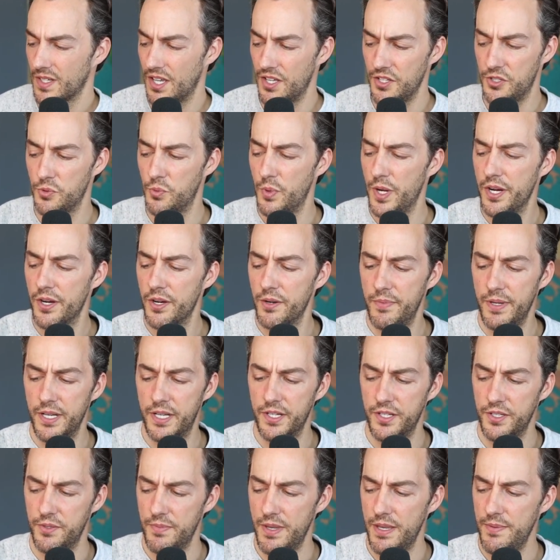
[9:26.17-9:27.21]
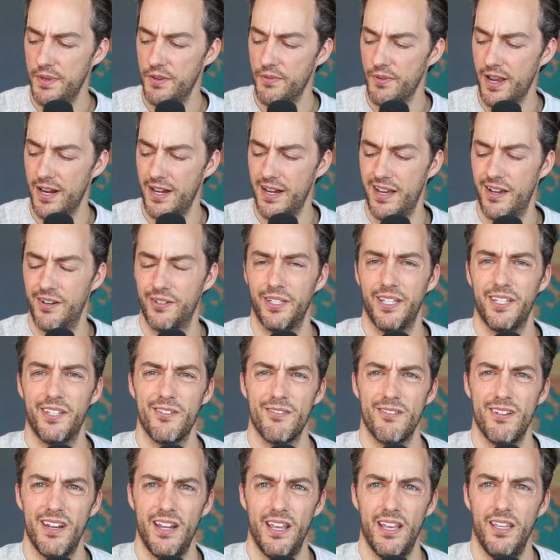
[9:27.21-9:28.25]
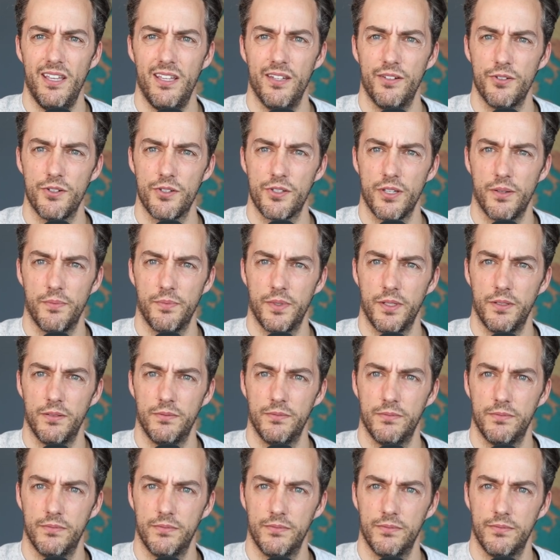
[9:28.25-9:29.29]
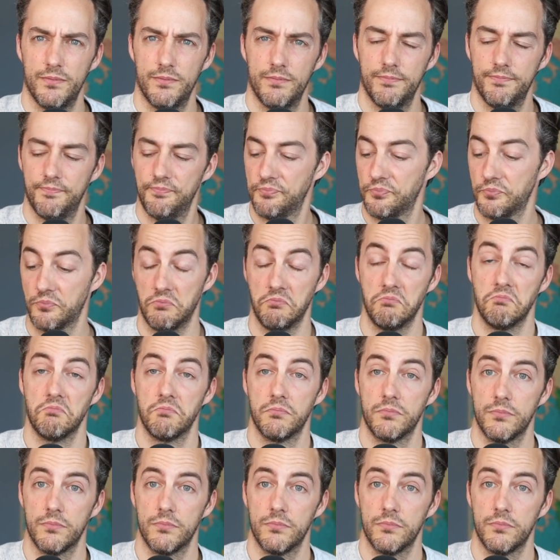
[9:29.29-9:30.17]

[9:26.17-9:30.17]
it's weird because maybe right now like you're naked or something. Hmm.